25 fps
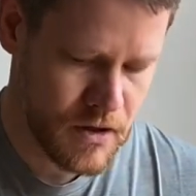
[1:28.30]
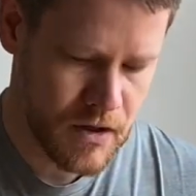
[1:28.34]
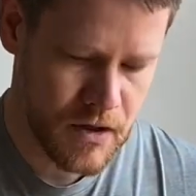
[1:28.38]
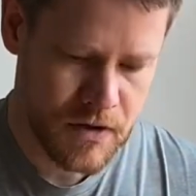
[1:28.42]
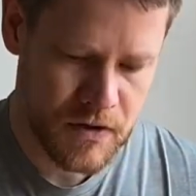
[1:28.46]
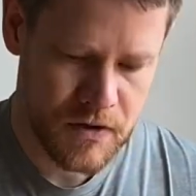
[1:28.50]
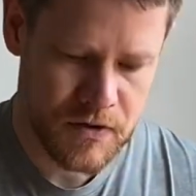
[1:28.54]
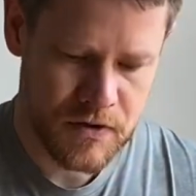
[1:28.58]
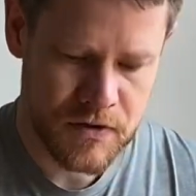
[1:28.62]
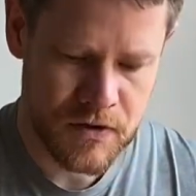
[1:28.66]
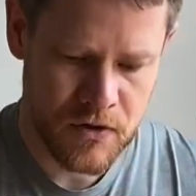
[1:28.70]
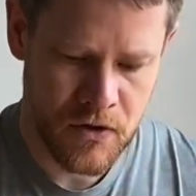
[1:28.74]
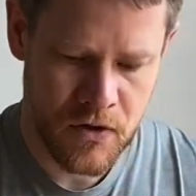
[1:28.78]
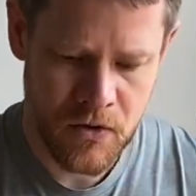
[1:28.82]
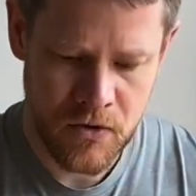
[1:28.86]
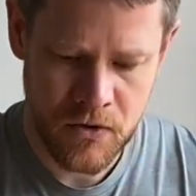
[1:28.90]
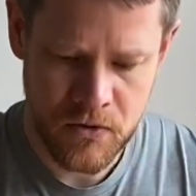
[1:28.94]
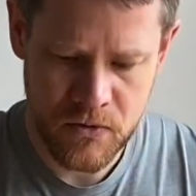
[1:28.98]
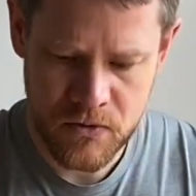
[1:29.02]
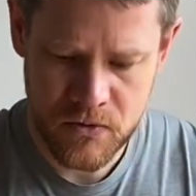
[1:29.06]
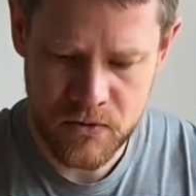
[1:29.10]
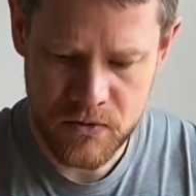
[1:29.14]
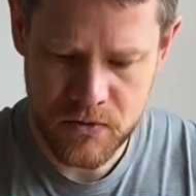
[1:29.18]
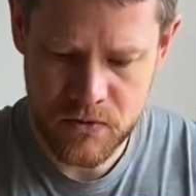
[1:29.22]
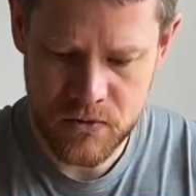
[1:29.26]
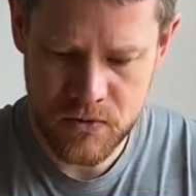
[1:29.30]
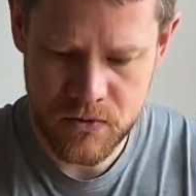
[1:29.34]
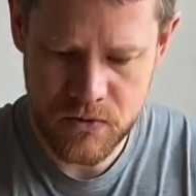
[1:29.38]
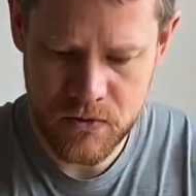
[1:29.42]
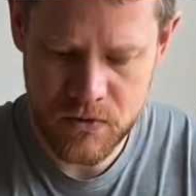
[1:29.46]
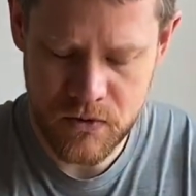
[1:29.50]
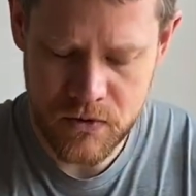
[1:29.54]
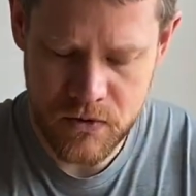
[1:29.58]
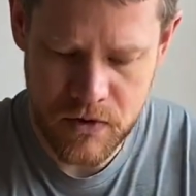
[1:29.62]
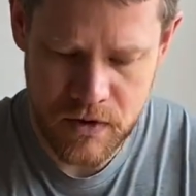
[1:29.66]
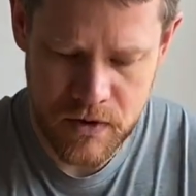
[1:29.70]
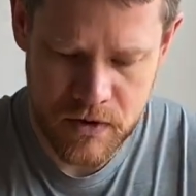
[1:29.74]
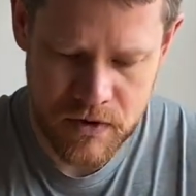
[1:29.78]
So
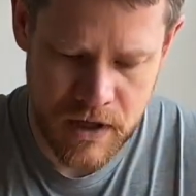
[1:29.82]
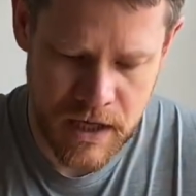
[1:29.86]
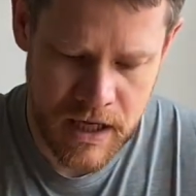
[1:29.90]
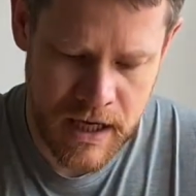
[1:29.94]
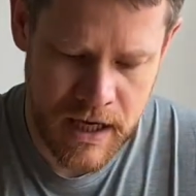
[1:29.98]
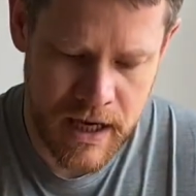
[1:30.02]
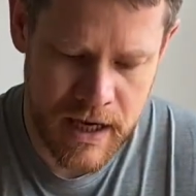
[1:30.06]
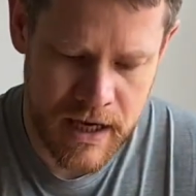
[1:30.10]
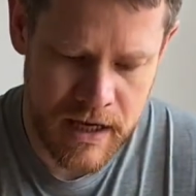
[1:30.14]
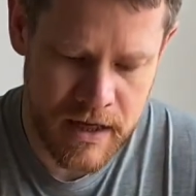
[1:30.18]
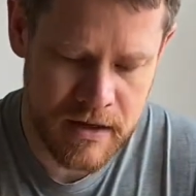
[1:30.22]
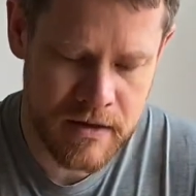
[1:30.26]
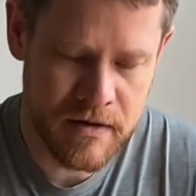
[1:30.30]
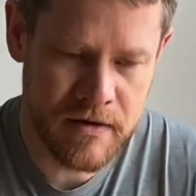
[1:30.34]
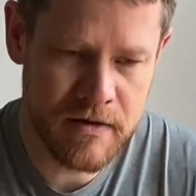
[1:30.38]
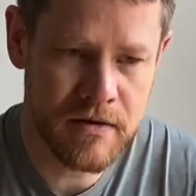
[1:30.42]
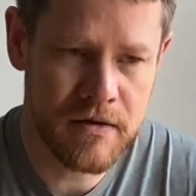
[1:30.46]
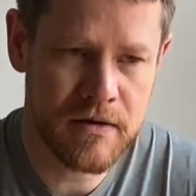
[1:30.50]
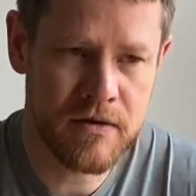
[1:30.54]
the kit